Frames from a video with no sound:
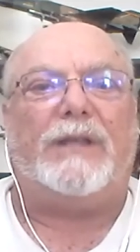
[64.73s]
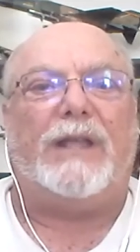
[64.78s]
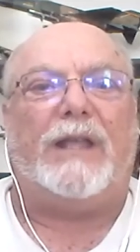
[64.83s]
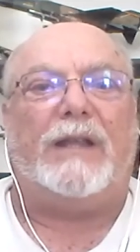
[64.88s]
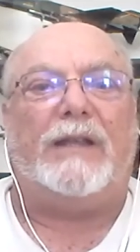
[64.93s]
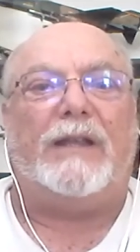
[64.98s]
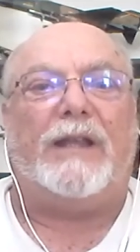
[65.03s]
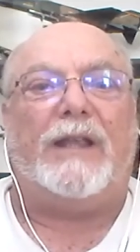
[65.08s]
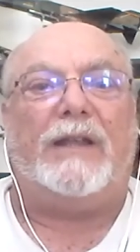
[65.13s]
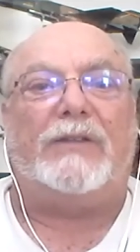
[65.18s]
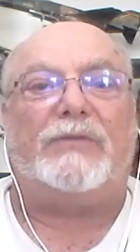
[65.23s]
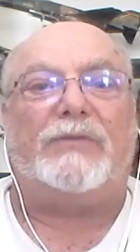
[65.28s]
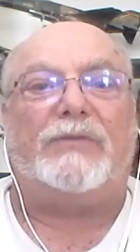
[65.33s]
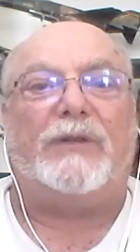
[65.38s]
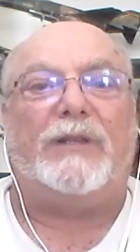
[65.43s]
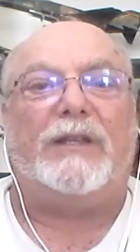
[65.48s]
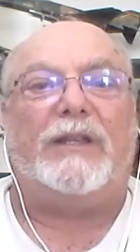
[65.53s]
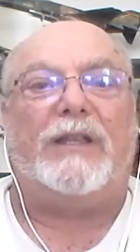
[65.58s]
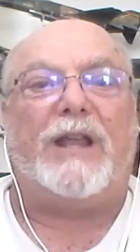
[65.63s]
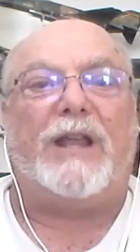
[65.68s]
it's
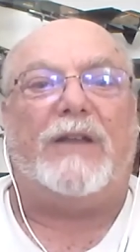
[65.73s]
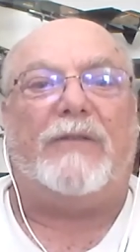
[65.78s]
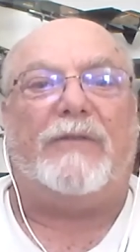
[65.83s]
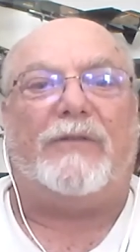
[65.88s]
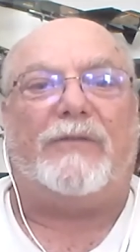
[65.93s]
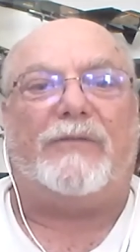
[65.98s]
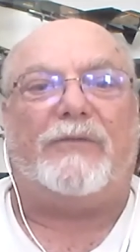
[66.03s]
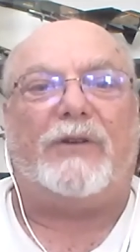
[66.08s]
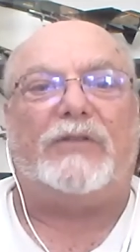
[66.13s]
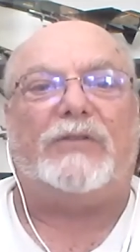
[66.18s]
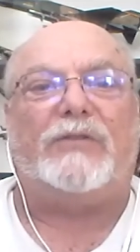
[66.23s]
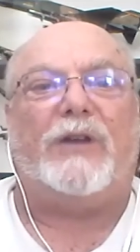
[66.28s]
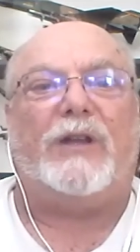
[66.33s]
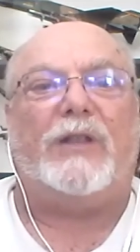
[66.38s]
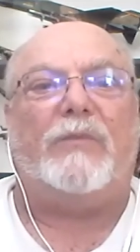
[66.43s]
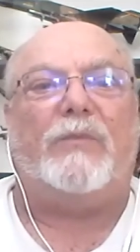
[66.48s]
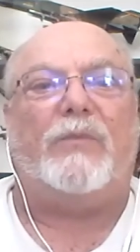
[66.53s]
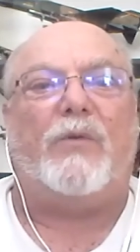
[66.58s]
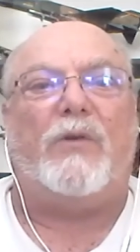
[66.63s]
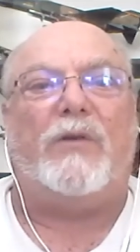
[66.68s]
really kind of a
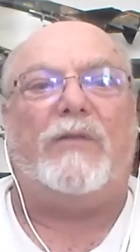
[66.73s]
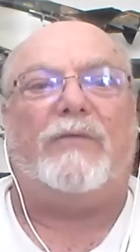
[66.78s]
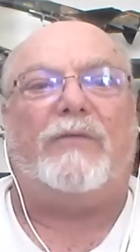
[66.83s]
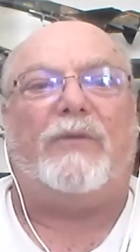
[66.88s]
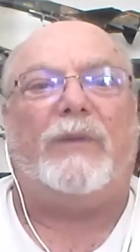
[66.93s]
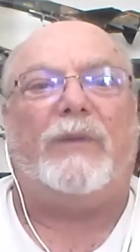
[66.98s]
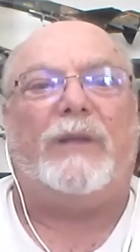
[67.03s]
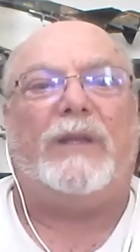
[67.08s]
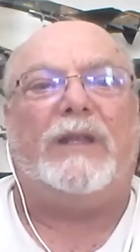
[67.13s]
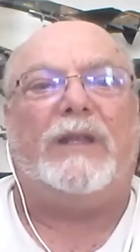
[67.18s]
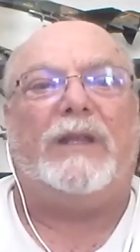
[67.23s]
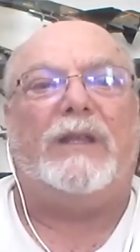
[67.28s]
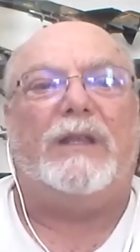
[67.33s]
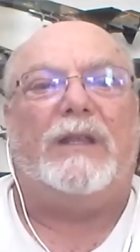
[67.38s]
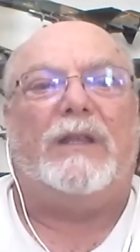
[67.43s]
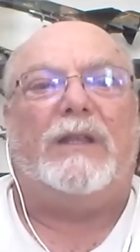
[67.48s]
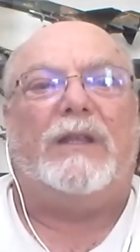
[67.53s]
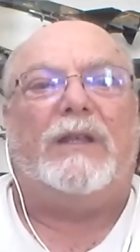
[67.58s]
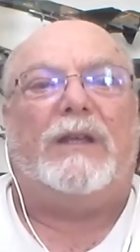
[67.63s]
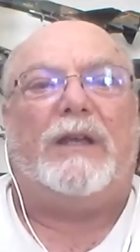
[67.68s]
frustrating point for me,
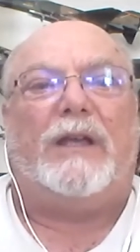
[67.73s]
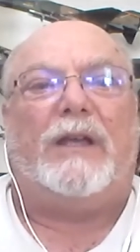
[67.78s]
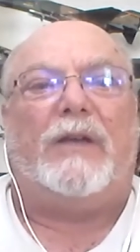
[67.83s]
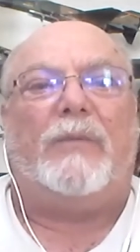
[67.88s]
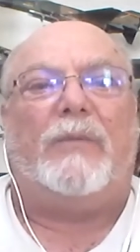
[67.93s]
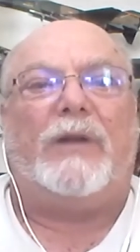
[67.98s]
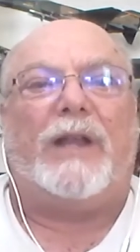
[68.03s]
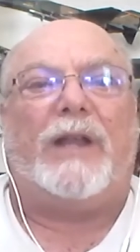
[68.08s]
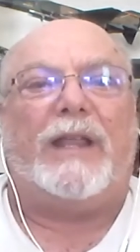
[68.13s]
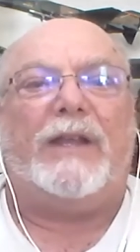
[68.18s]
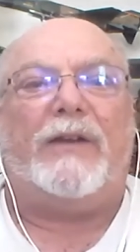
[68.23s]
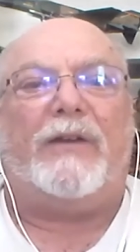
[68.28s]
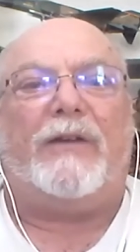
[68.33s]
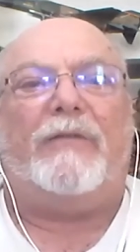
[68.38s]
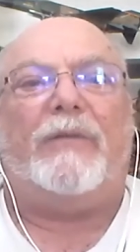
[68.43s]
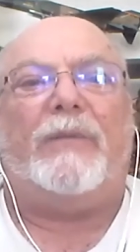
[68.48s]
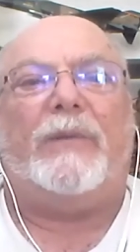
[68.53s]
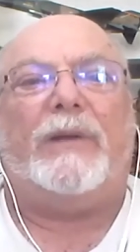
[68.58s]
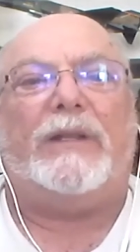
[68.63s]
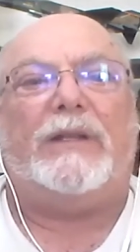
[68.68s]
when I hear
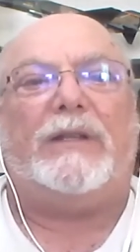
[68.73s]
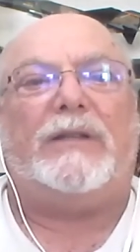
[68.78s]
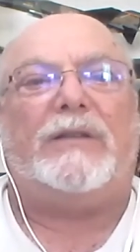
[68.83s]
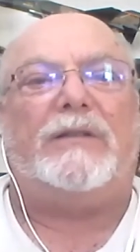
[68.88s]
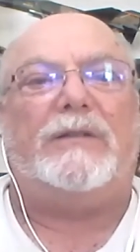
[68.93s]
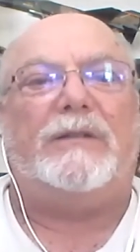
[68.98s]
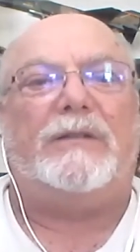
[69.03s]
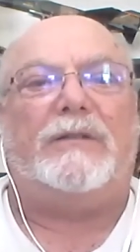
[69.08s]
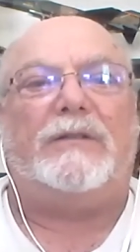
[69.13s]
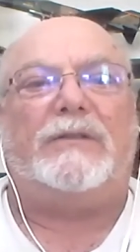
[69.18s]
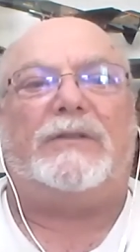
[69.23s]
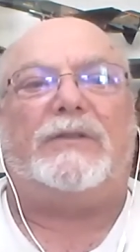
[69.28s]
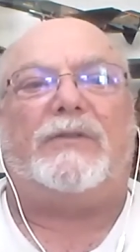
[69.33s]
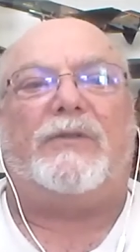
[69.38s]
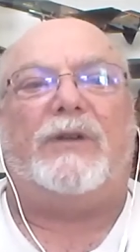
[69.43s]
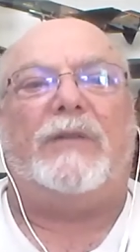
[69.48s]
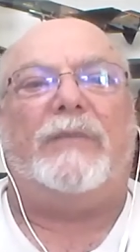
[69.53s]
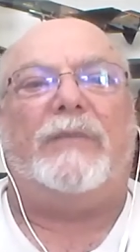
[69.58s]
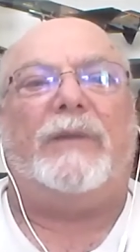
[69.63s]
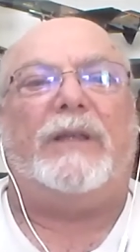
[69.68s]
everybody
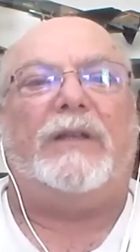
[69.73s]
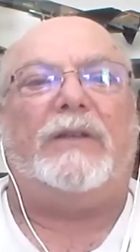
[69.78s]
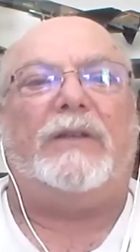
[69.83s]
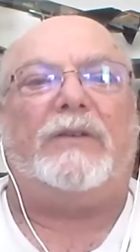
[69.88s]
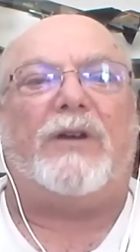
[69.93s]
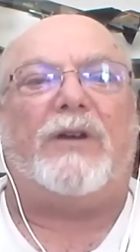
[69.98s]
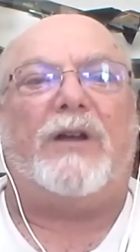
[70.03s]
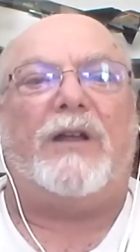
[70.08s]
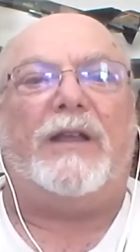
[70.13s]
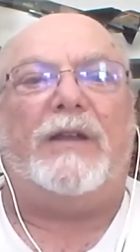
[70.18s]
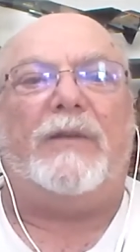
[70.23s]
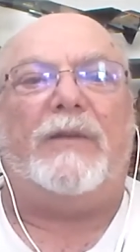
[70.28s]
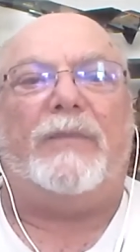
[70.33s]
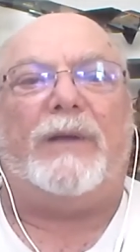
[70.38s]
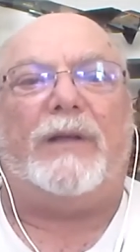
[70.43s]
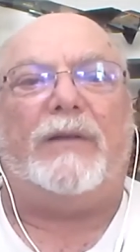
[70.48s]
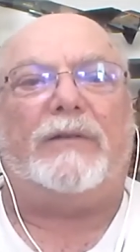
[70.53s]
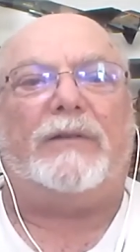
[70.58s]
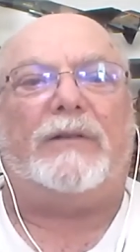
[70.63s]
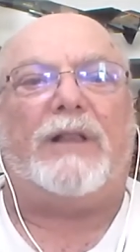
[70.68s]
screaming and crying
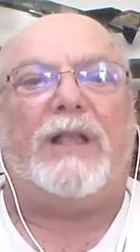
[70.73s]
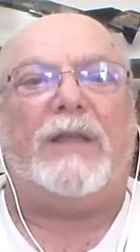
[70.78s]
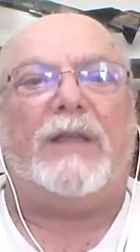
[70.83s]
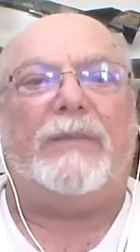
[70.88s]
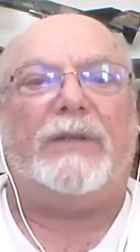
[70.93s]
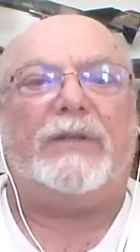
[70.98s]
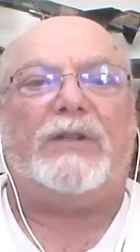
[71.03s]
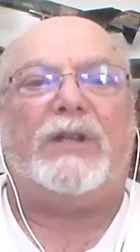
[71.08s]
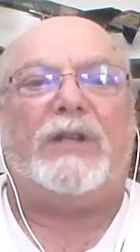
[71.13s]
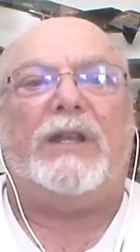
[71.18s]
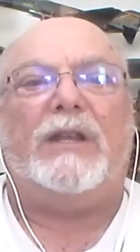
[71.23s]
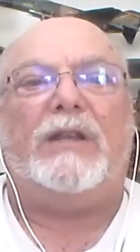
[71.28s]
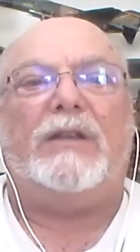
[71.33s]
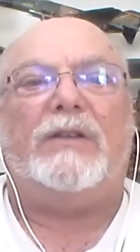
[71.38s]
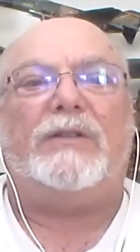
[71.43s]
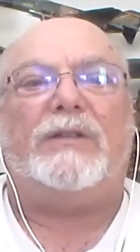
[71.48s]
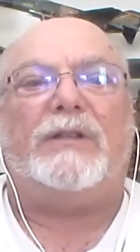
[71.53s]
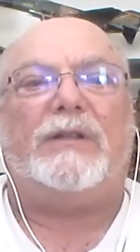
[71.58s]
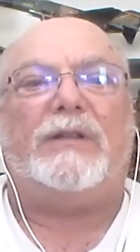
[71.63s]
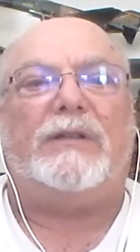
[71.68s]
about climate
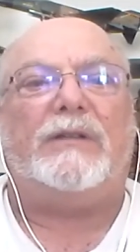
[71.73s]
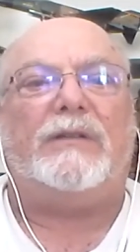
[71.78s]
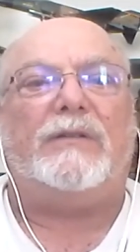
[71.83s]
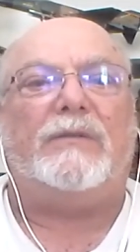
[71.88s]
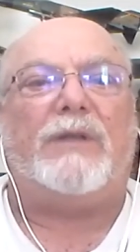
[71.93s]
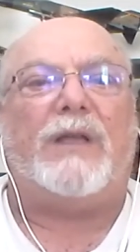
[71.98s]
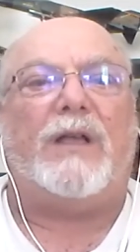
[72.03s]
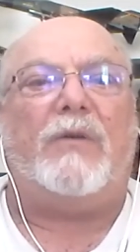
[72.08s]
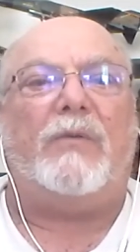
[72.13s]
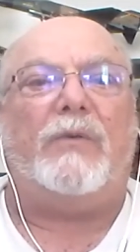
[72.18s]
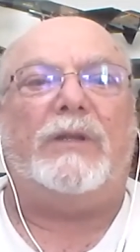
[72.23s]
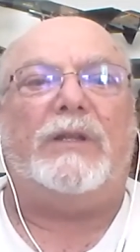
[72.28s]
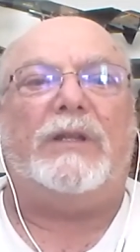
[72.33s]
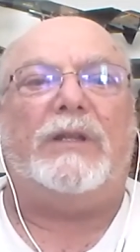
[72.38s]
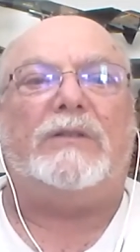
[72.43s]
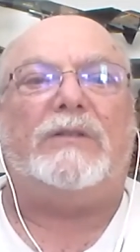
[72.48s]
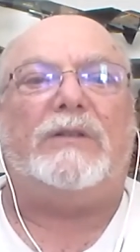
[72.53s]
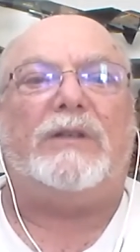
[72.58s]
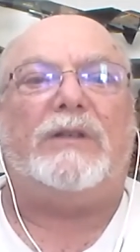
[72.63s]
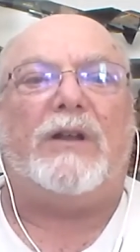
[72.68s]
change and how we
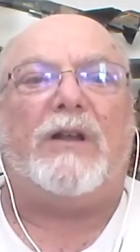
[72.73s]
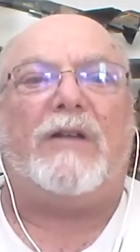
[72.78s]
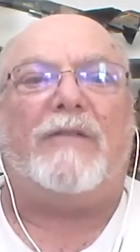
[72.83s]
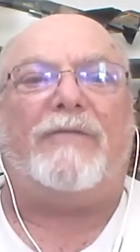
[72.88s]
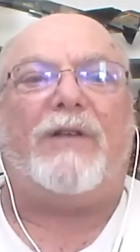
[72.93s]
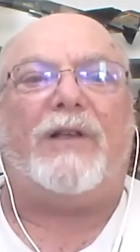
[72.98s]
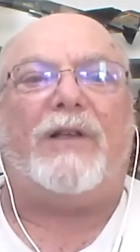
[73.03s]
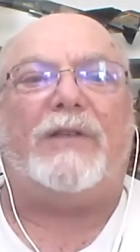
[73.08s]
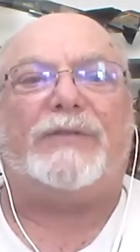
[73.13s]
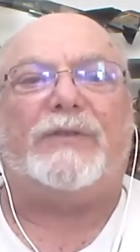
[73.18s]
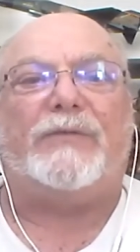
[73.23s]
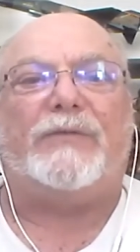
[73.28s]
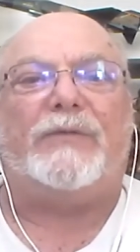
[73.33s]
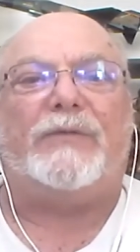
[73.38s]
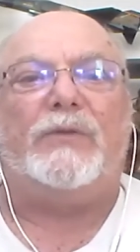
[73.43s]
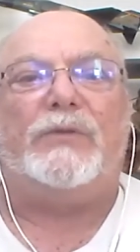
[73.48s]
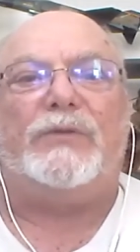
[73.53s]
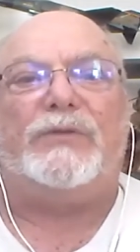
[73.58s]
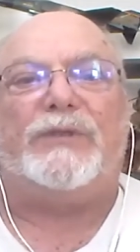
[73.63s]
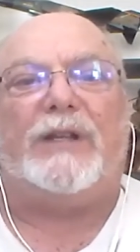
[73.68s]
need to get off fossil
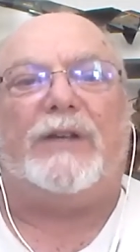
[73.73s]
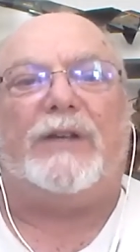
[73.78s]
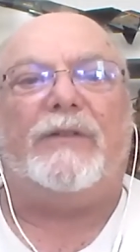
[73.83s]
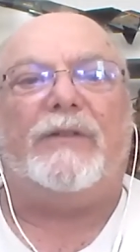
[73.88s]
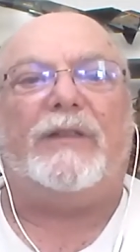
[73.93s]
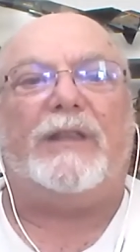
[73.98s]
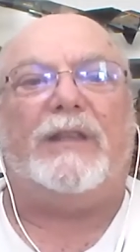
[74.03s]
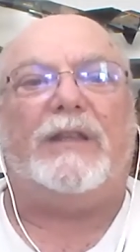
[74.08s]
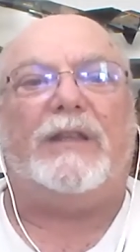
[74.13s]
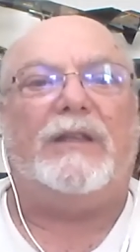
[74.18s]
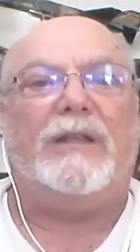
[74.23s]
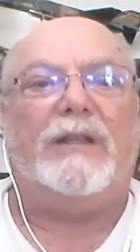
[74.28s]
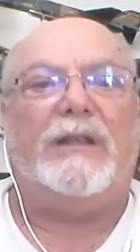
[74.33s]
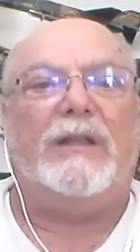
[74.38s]
fuels and everything,